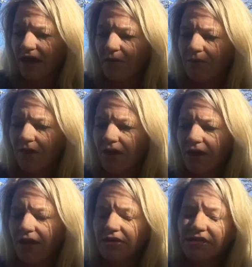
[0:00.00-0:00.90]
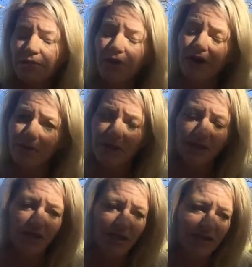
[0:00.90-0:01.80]
And support, I
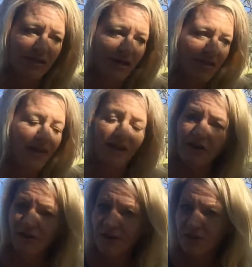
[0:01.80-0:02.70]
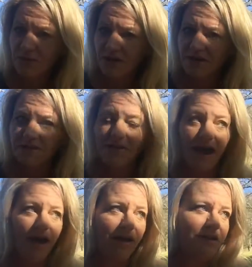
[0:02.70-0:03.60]
mean just that encouragement
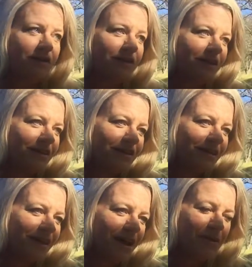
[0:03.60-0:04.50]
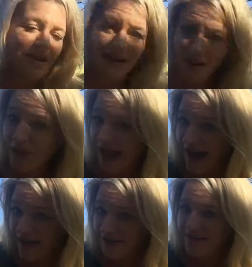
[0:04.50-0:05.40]
that I got your
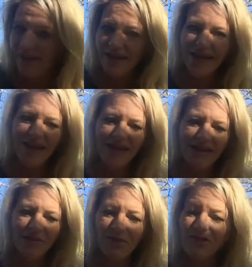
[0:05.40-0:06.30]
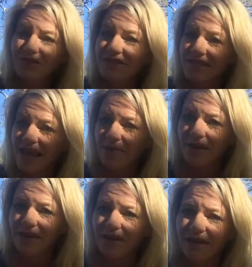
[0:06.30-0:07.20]
back, and I want to do the
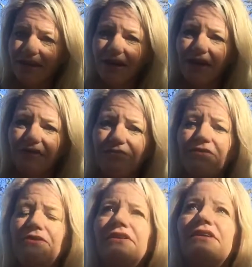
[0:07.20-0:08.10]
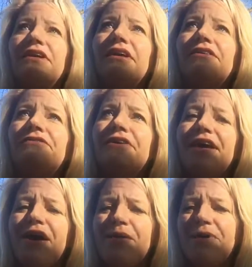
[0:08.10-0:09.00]
same in kind for
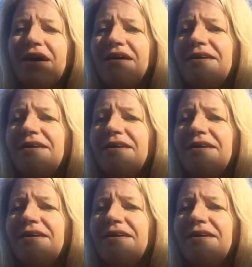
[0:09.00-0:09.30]
him.